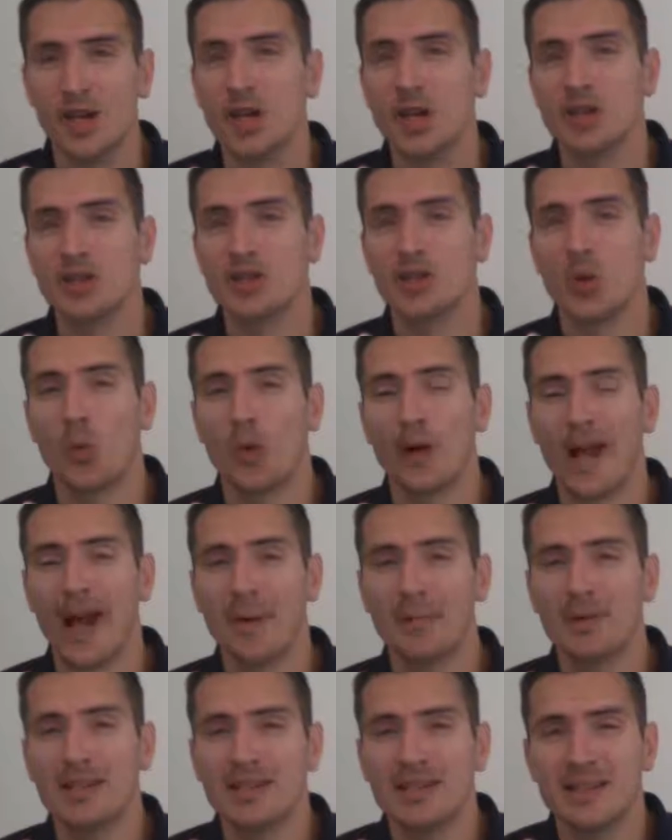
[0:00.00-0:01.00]
So what
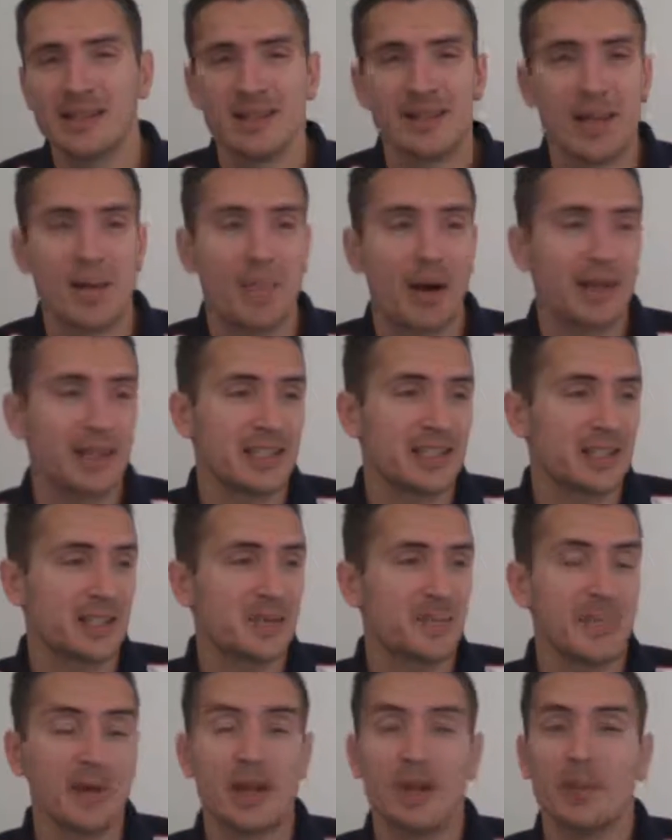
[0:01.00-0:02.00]
happens is they might
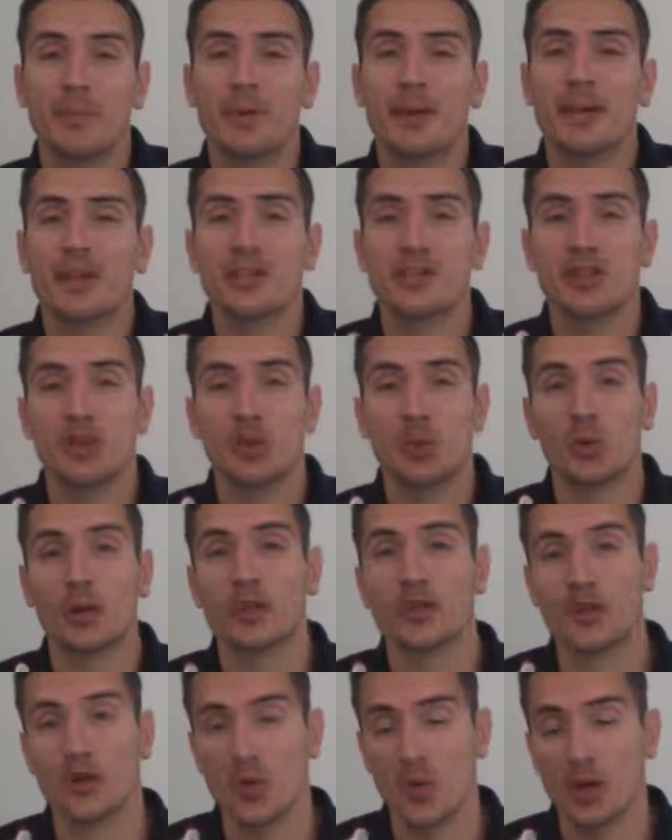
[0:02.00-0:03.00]
disappear because you were
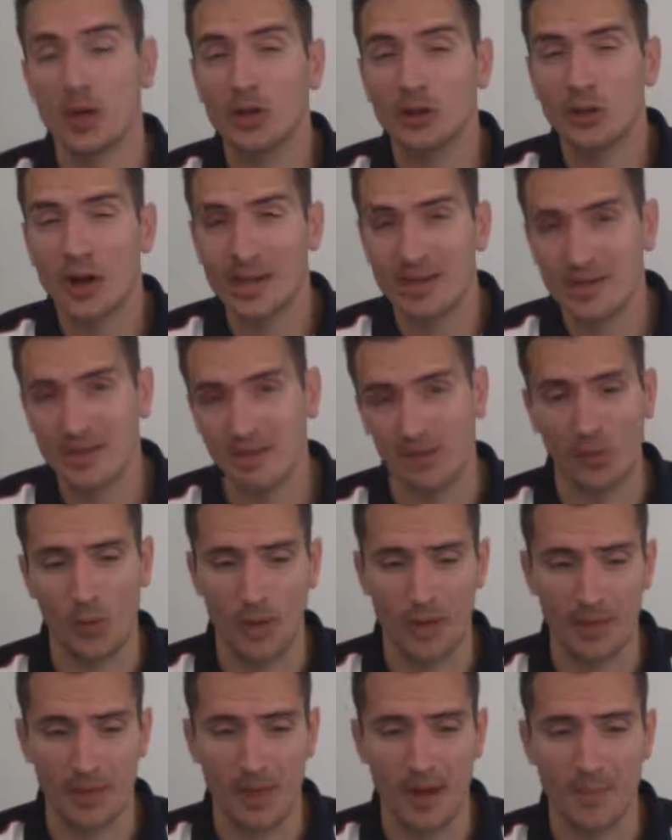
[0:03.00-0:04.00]
too aggressive
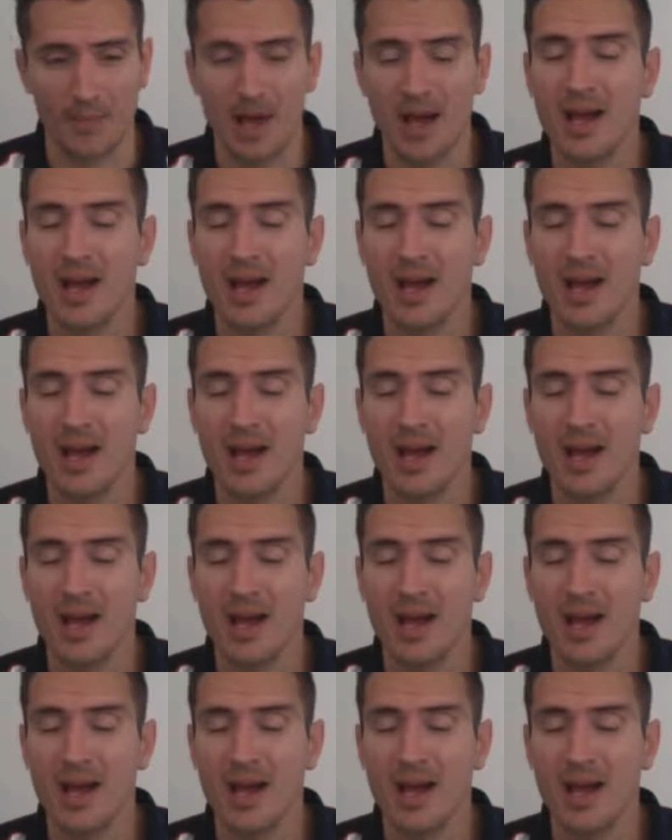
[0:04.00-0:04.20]
with them.